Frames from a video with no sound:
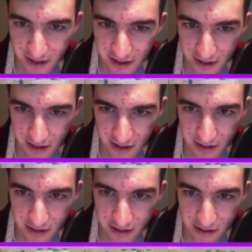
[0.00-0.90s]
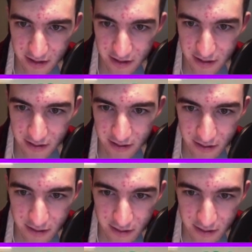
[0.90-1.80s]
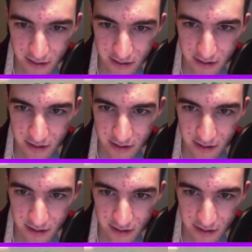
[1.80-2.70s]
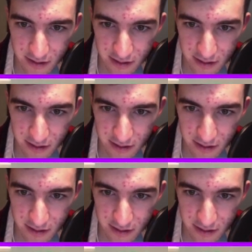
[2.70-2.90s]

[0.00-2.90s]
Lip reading: This person isn't speaking.